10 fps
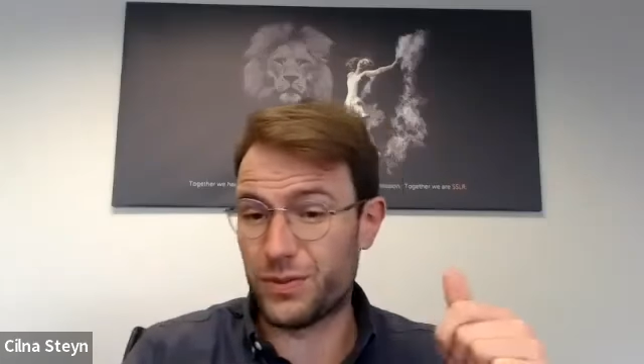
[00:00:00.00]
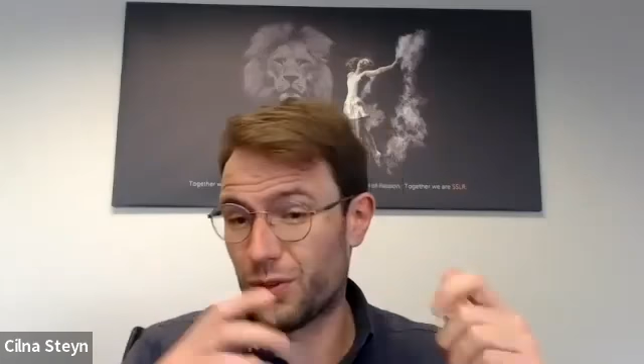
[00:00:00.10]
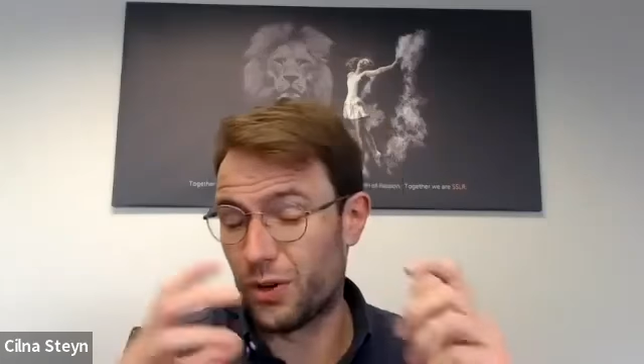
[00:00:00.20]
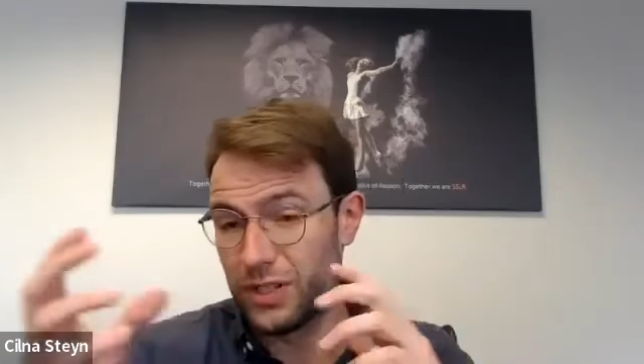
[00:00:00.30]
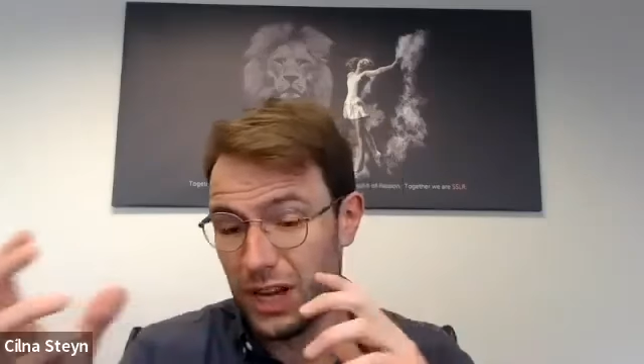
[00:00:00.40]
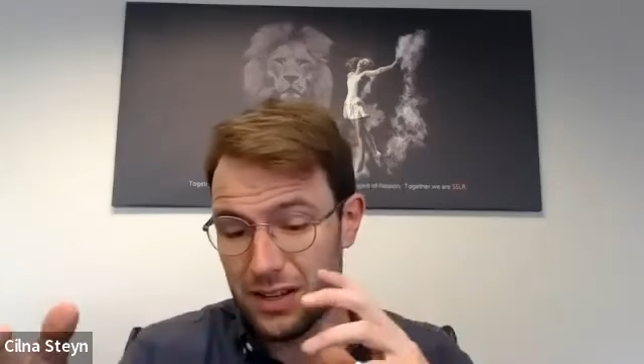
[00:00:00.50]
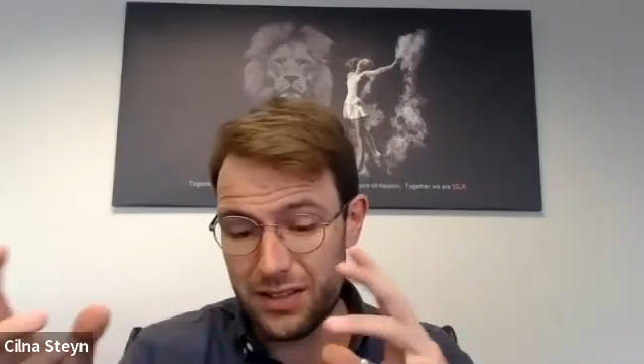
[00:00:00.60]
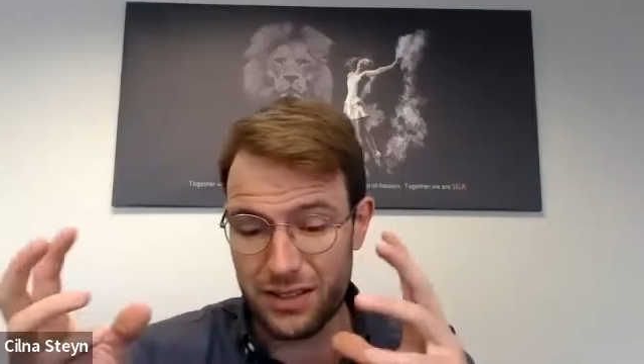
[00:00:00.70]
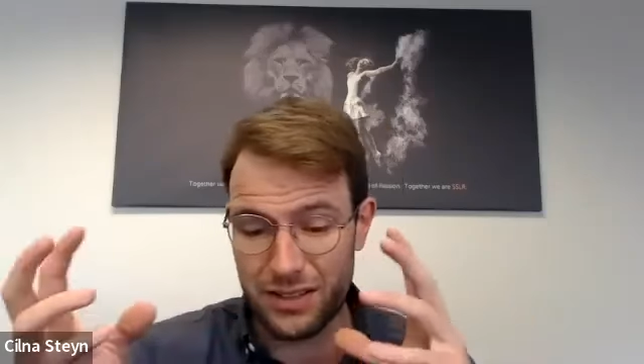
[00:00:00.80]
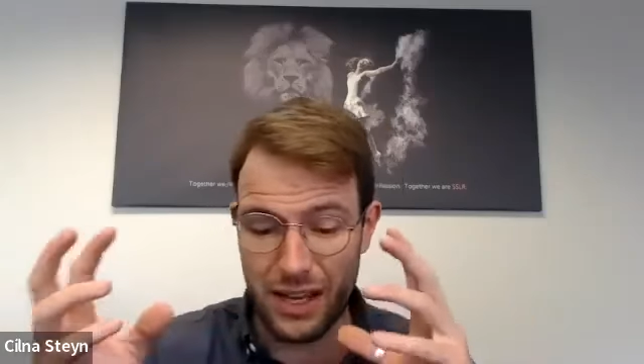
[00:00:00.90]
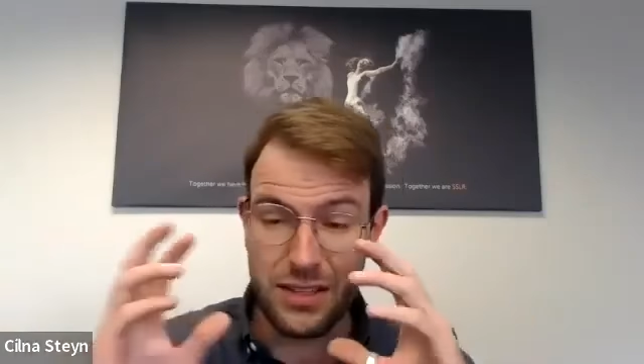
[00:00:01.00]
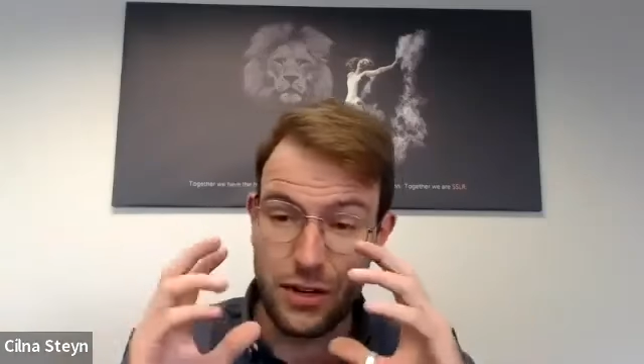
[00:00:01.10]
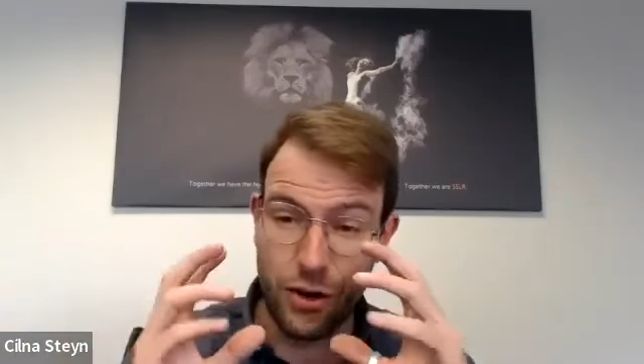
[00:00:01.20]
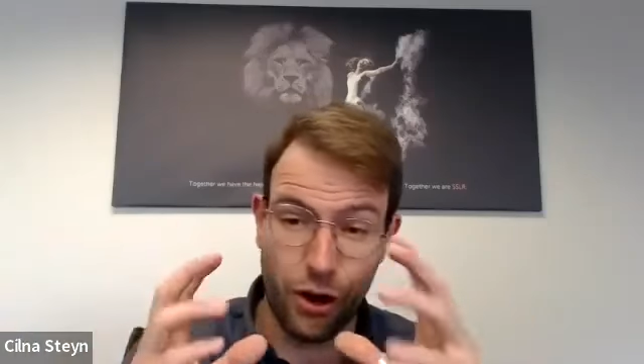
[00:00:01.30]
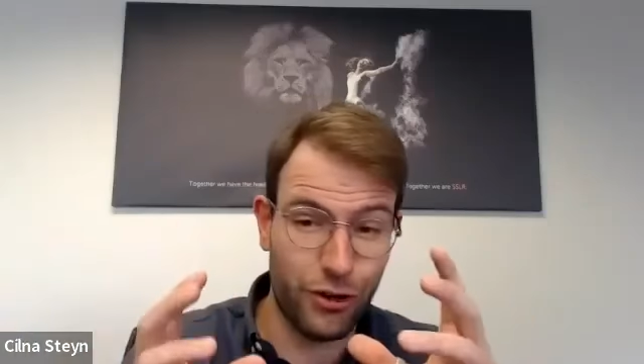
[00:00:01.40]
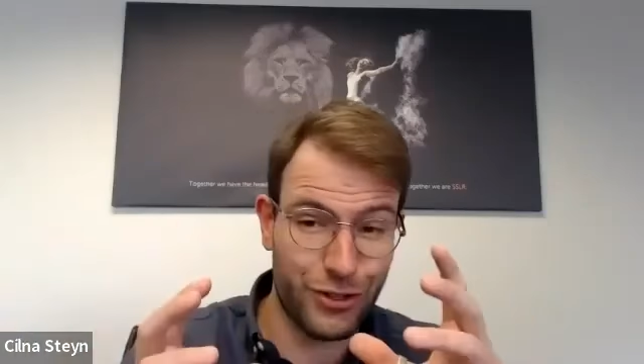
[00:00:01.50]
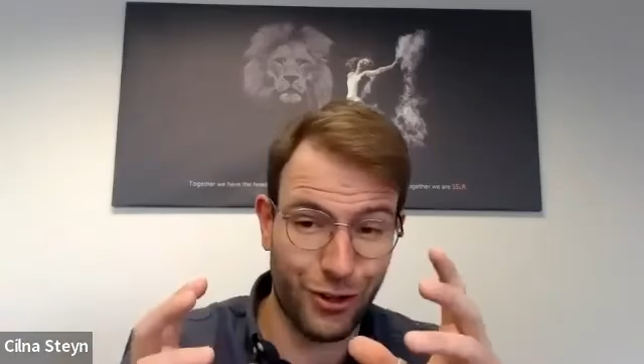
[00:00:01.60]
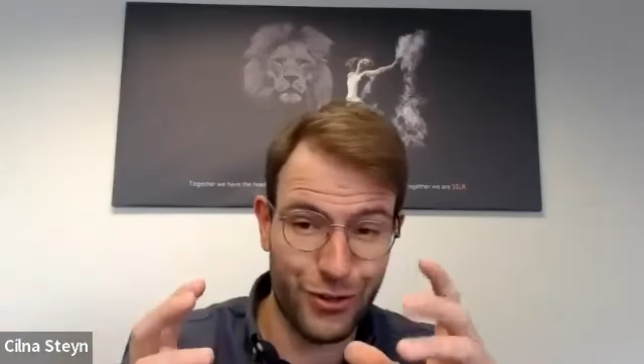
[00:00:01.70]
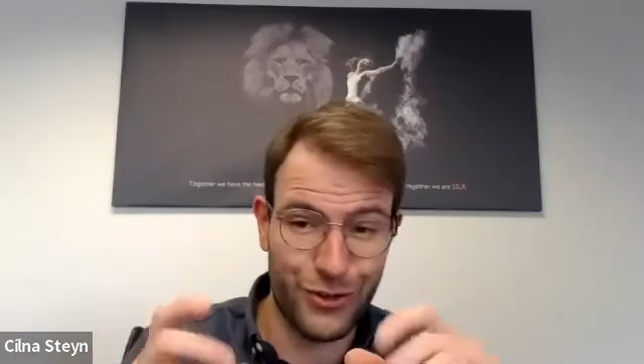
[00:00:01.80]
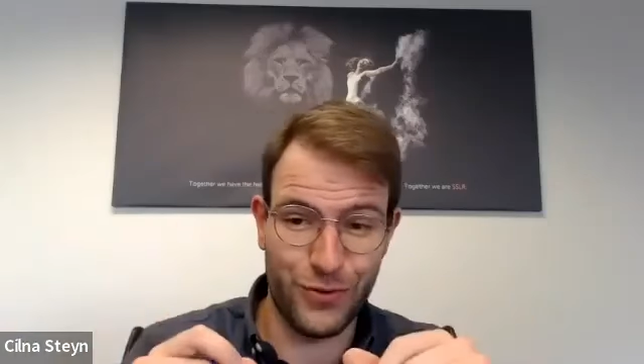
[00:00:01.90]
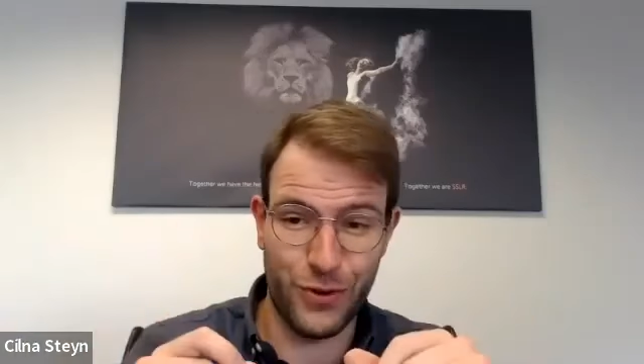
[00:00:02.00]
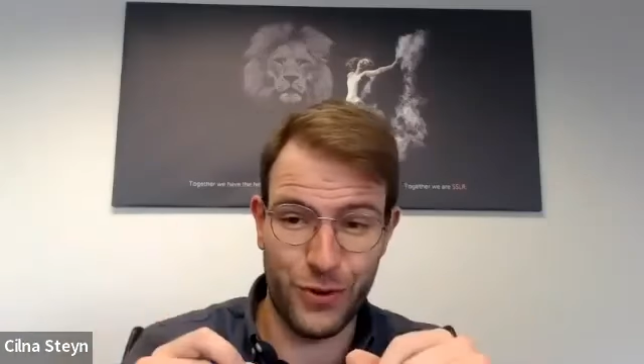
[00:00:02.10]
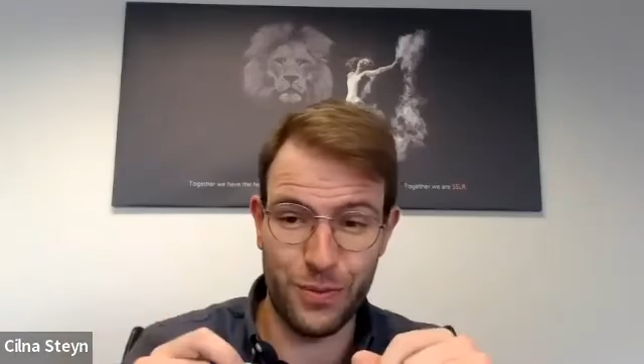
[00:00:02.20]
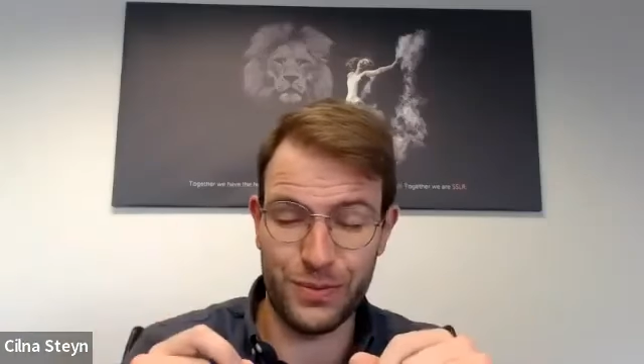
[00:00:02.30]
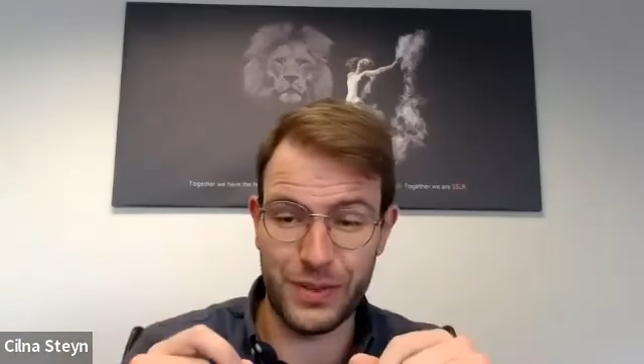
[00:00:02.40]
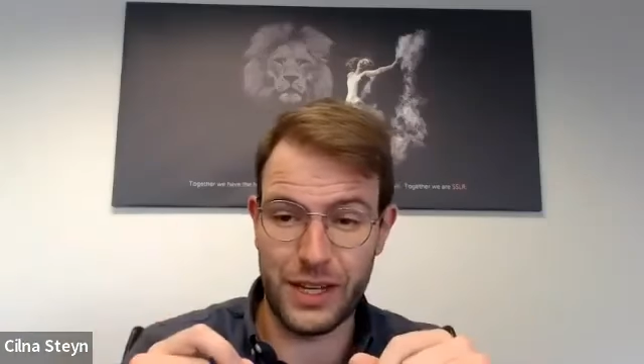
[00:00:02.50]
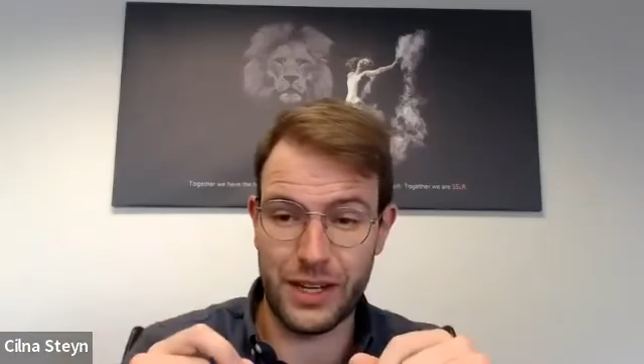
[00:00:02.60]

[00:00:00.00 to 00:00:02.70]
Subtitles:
you know, does the non-disclosure form,